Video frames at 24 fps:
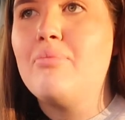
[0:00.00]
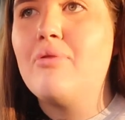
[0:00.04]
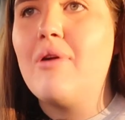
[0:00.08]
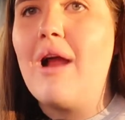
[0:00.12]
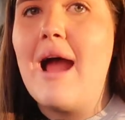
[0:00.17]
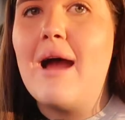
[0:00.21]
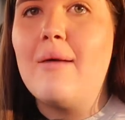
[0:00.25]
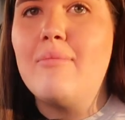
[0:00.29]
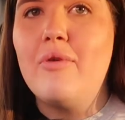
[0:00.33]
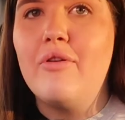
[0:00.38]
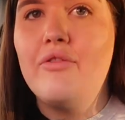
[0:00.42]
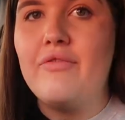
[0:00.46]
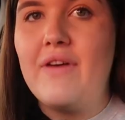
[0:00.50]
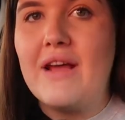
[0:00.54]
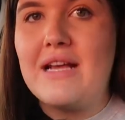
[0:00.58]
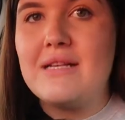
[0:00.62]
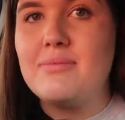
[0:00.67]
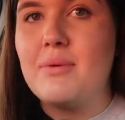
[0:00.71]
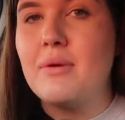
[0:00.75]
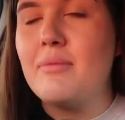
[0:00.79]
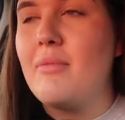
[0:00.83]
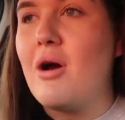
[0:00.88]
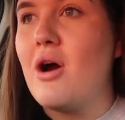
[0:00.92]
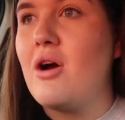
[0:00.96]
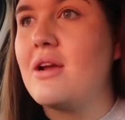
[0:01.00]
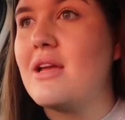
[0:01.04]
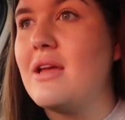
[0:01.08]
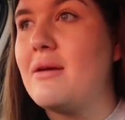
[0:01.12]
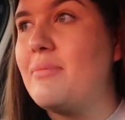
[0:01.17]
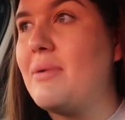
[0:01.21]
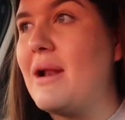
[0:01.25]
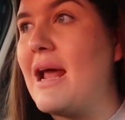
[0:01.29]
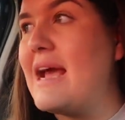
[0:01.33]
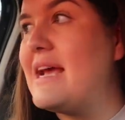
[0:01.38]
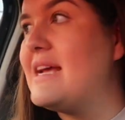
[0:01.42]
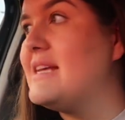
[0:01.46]
pram off Facebook
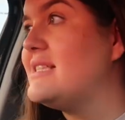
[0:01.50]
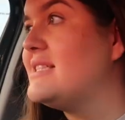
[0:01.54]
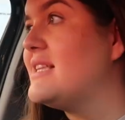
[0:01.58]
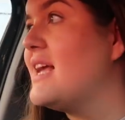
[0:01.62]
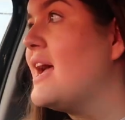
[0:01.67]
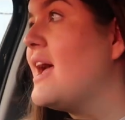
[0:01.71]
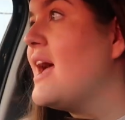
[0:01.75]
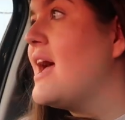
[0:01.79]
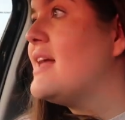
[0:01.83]
Marketplace